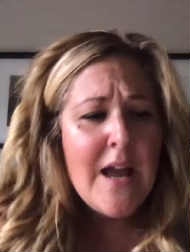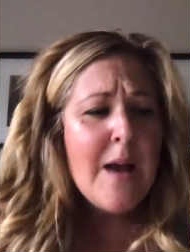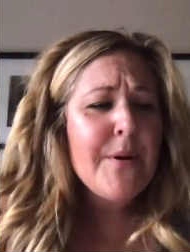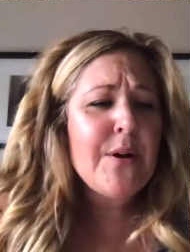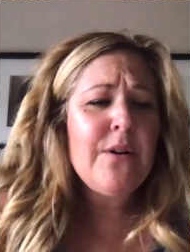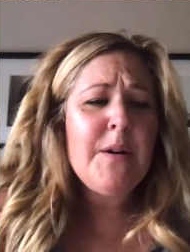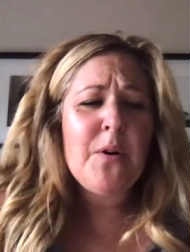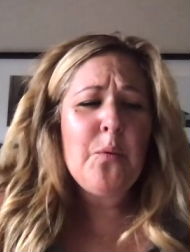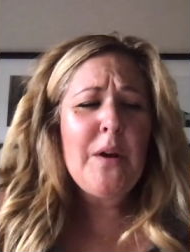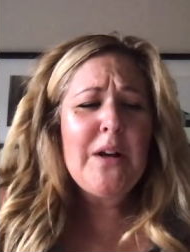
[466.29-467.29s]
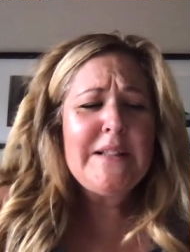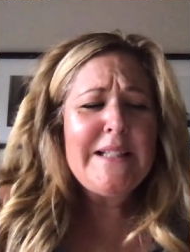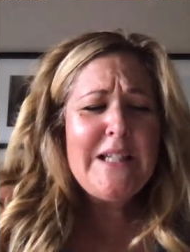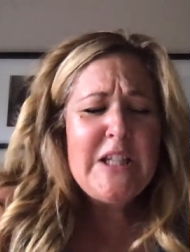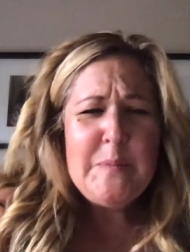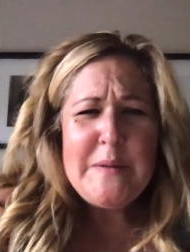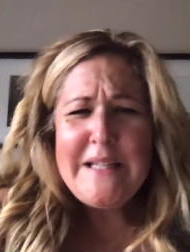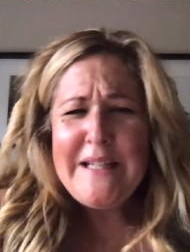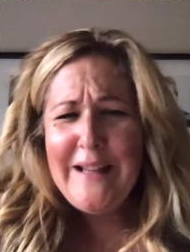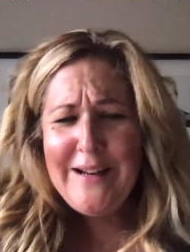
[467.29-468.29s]
but Gooney Bird wiggled inch by
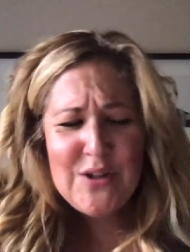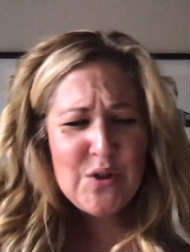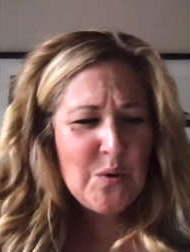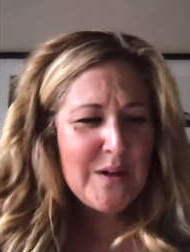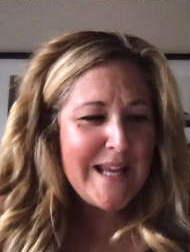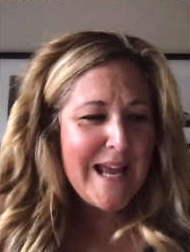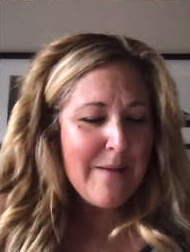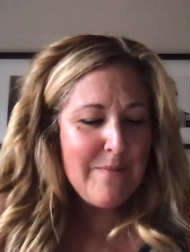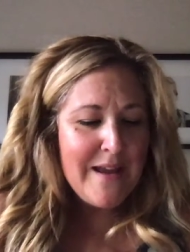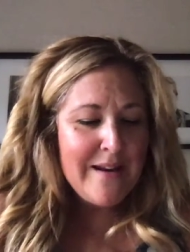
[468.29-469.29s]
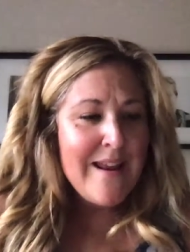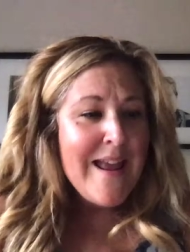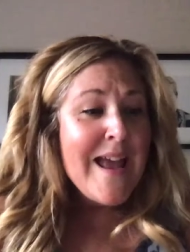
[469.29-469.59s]
inch toward Catman.